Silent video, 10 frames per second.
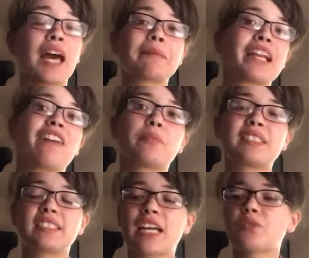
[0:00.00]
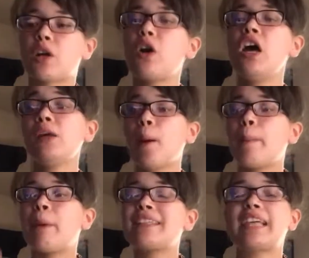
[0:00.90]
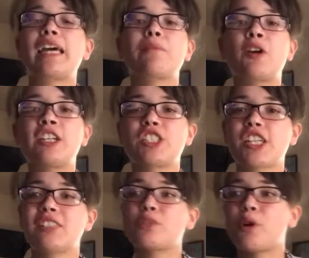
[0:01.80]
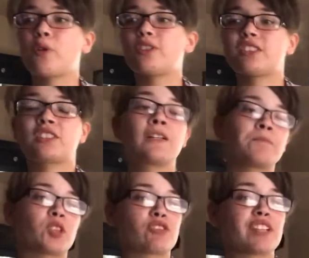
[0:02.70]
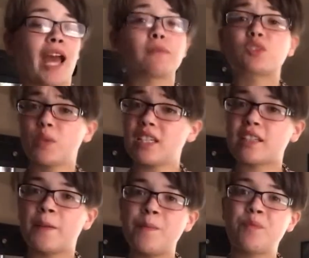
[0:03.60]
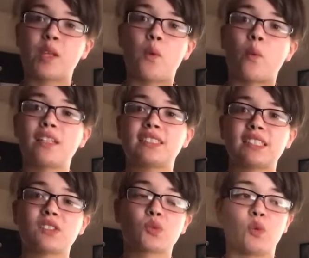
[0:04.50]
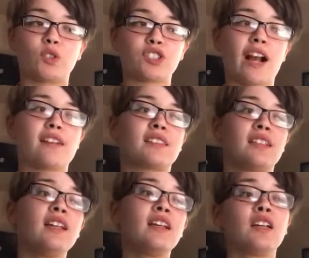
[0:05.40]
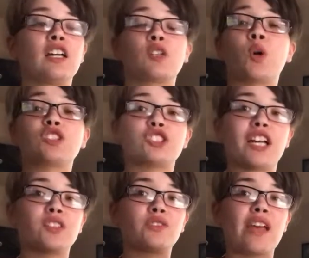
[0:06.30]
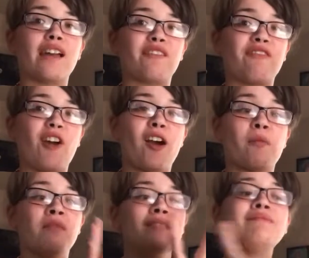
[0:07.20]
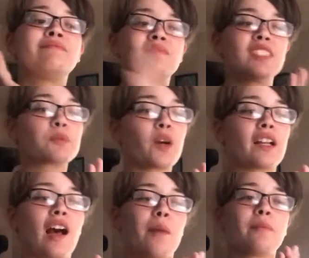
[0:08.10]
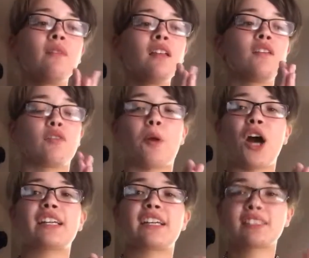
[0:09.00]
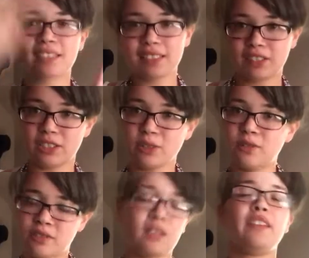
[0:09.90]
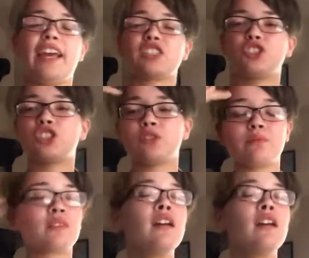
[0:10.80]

I'm going to have a busy schedule. But I am going to try to post three times a week once school starts. I'm going to try to do that from this point on, from August until next June.